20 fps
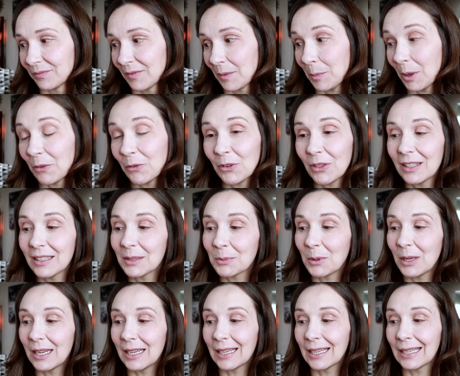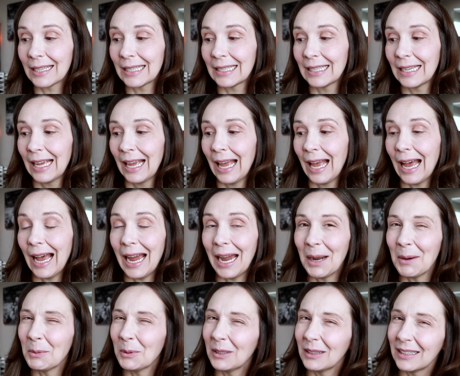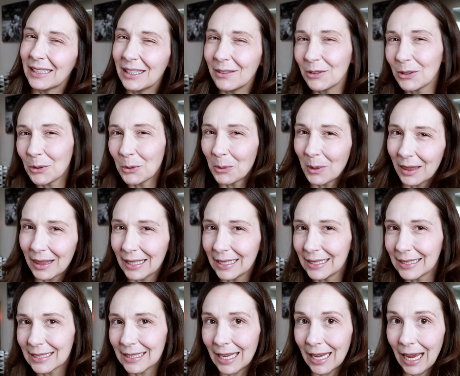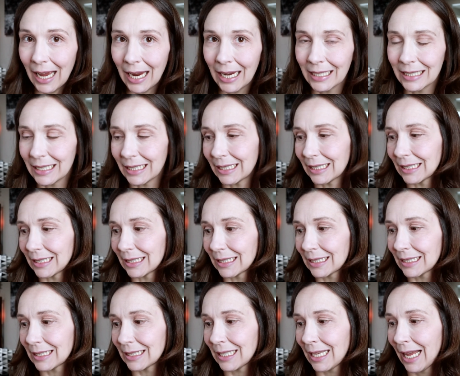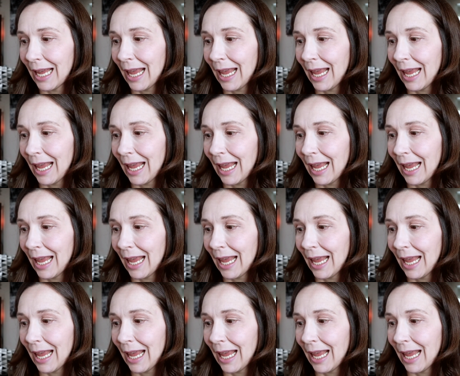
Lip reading: But for this week, I will leave you with these ideas,